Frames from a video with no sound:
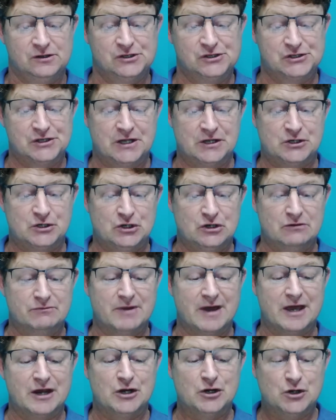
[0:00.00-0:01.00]
so that you
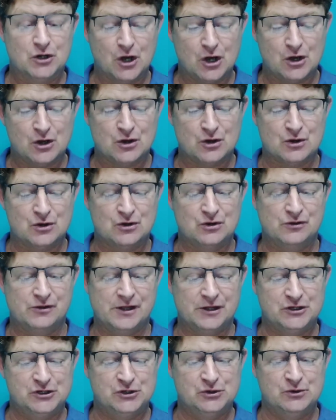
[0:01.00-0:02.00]
may know
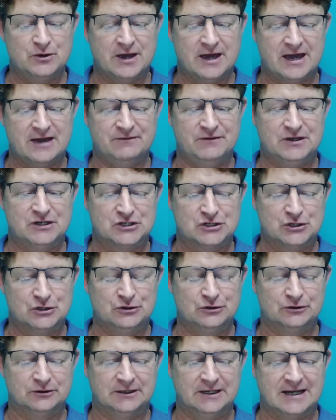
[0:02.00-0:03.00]
that you have
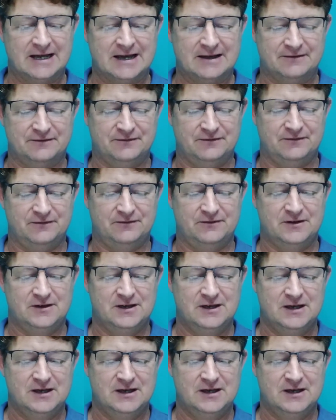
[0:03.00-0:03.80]
eternal life.